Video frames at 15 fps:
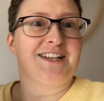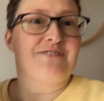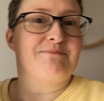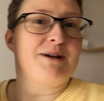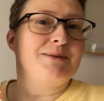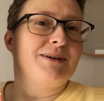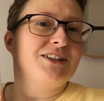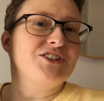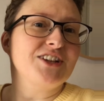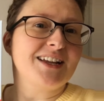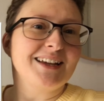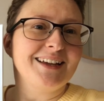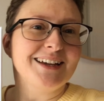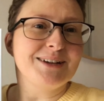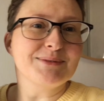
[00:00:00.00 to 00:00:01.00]
if by magic.
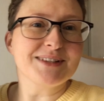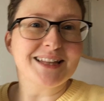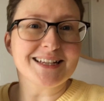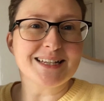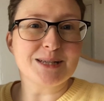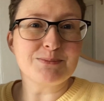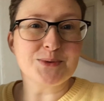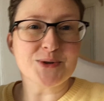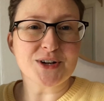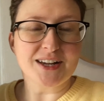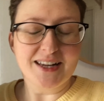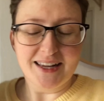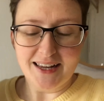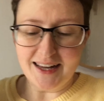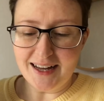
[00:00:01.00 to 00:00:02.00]
So that's his book.
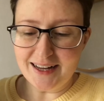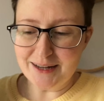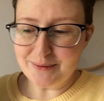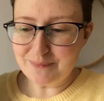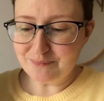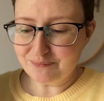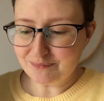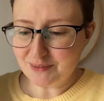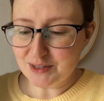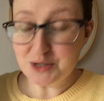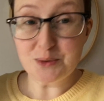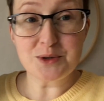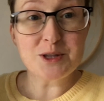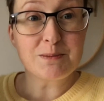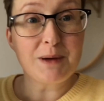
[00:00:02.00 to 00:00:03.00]
So
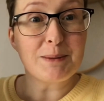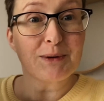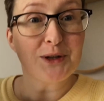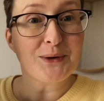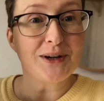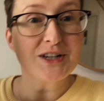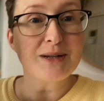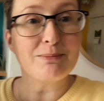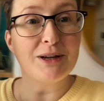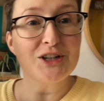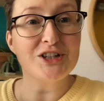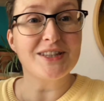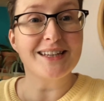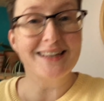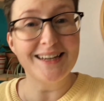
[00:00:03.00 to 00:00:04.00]
one of the people who actually pledged
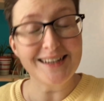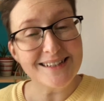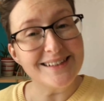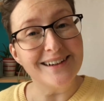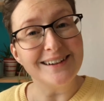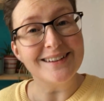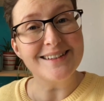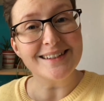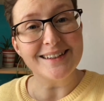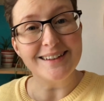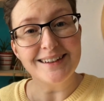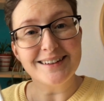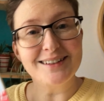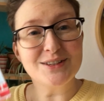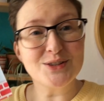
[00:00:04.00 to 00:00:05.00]
to the Kickstarter
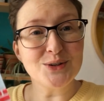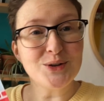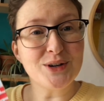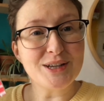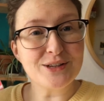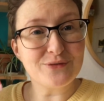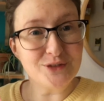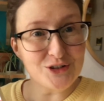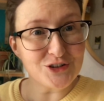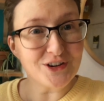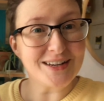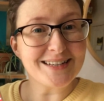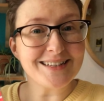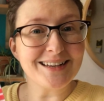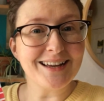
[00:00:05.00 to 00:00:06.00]
saw his
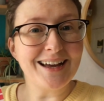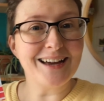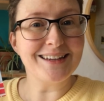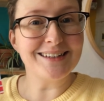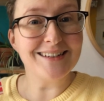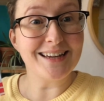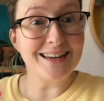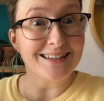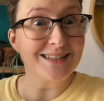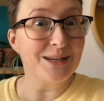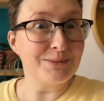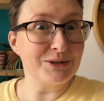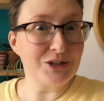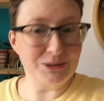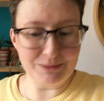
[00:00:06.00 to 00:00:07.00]
fundraiser and has
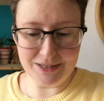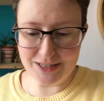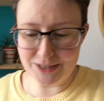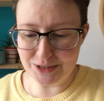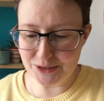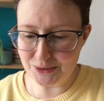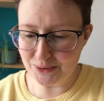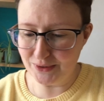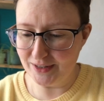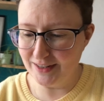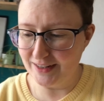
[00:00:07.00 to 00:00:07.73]
commissioned me to do